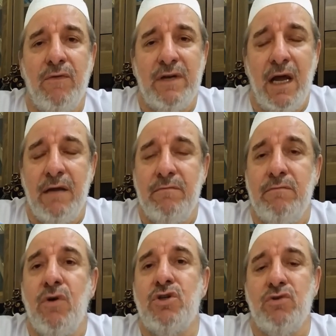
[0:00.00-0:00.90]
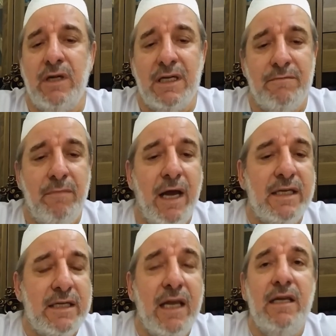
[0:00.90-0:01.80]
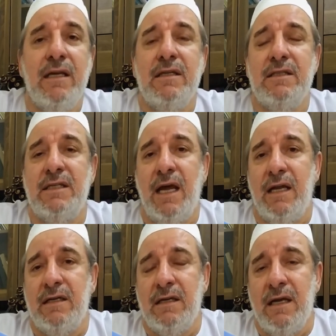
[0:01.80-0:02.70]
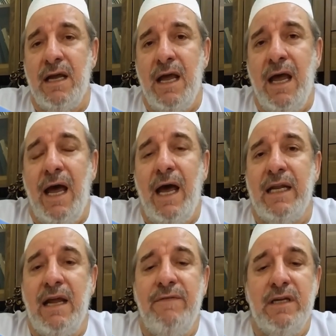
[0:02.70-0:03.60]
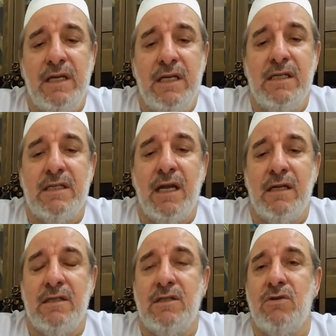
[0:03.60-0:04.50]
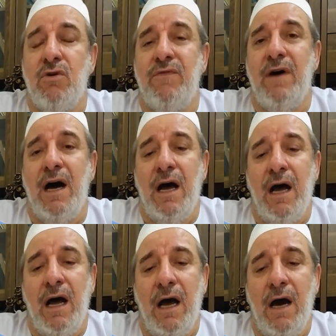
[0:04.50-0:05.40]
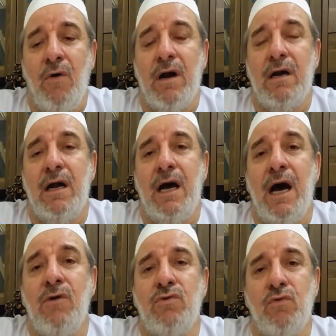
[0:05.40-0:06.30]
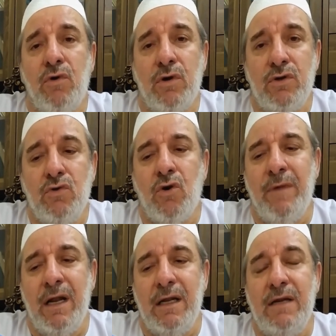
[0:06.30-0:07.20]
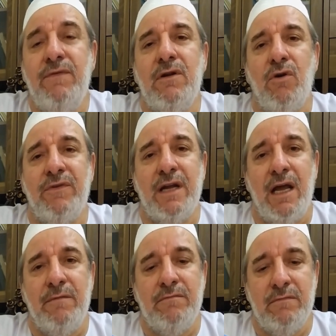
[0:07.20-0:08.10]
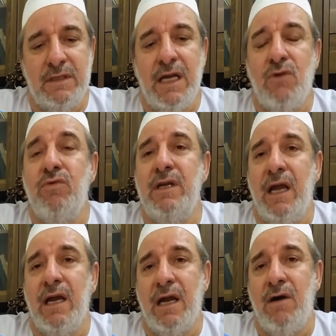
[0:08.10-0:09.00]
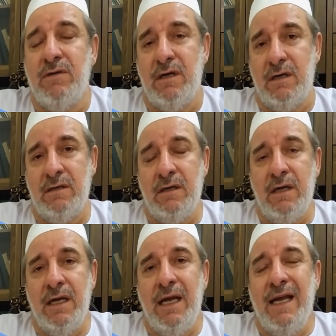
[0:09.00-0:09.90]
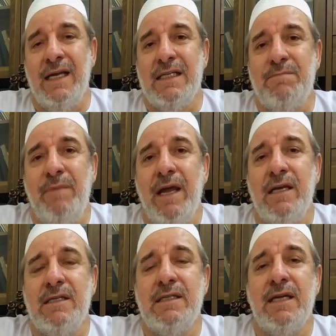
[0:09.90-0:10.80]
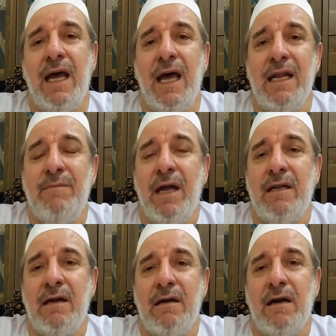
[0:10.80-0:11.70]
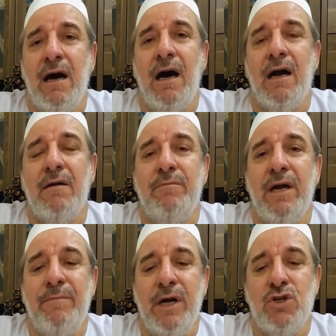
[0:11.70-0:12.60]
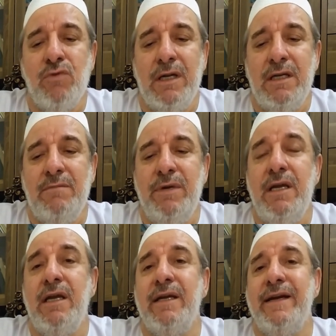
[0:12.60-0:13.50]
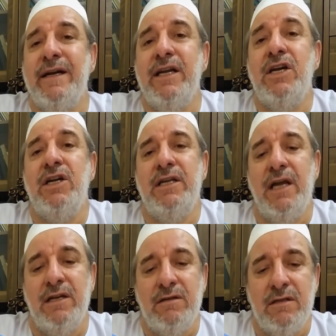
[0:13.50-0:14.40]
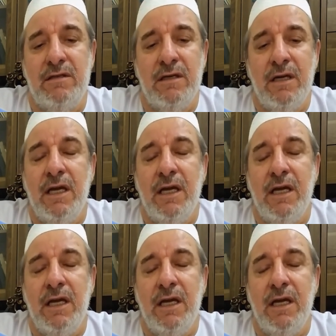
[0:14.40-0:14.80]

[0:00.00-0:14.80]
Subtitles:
of time postulate by saying that at every instance of our outward normal level of time that we encounter, space and matter are perpetually being recreated